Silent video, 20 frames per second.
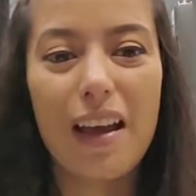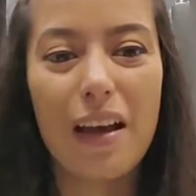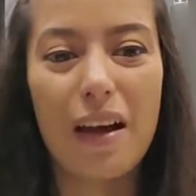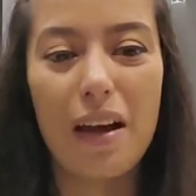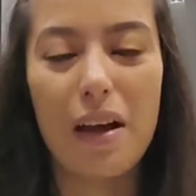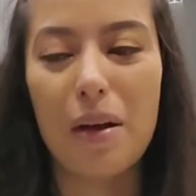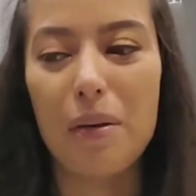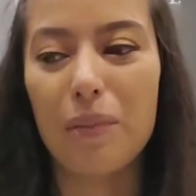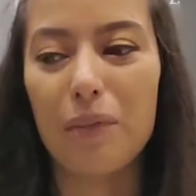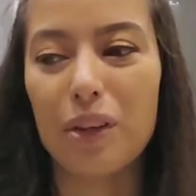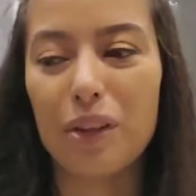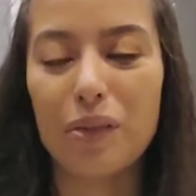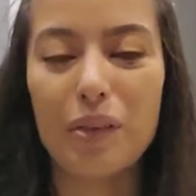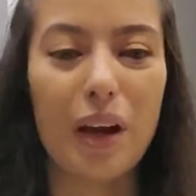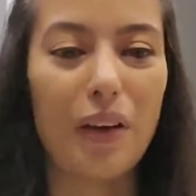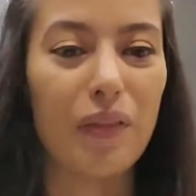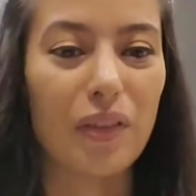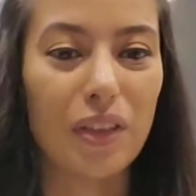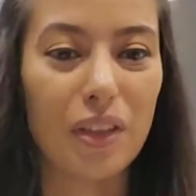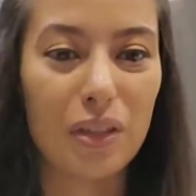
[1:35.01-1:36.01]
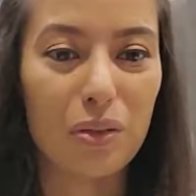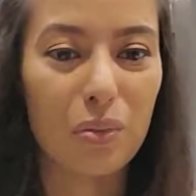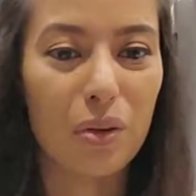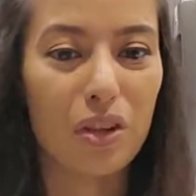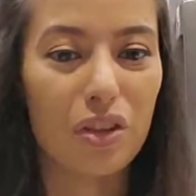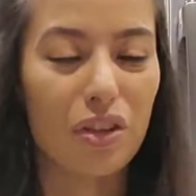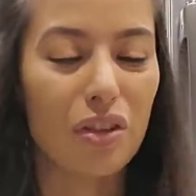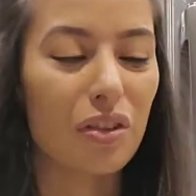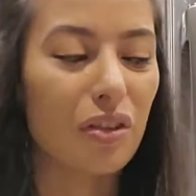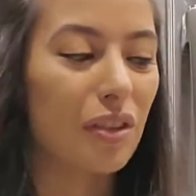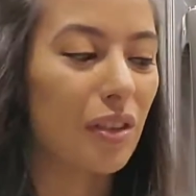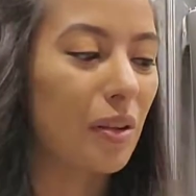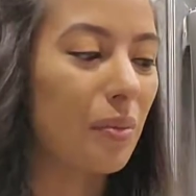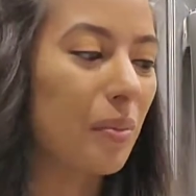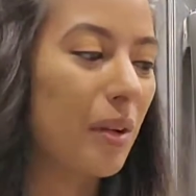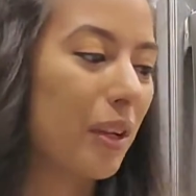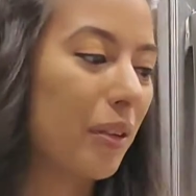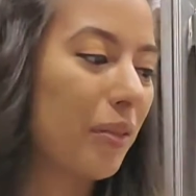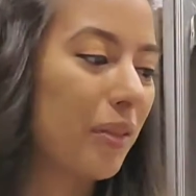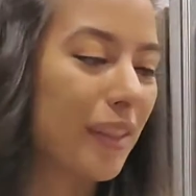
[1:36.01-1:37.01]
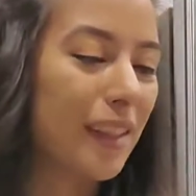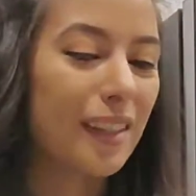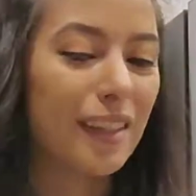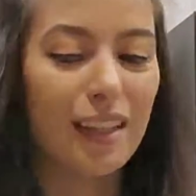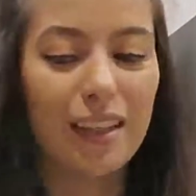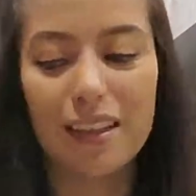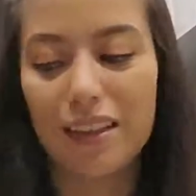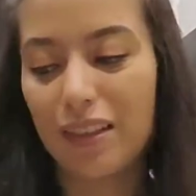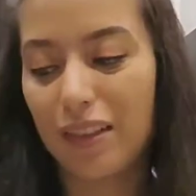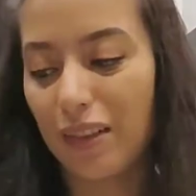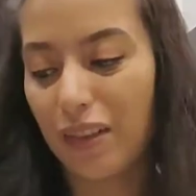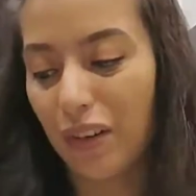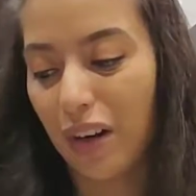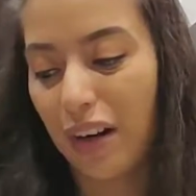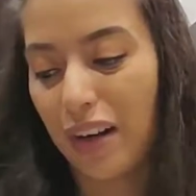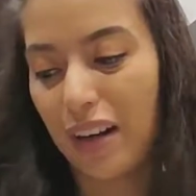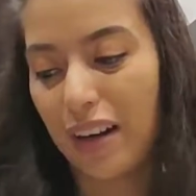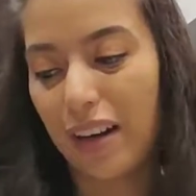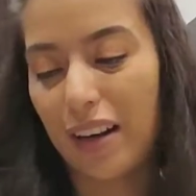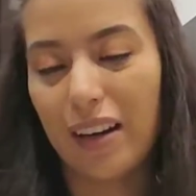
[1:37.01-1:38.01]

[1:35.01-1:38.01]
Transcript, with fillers: Um, we do have a dishwasher, so I'm like really excited to try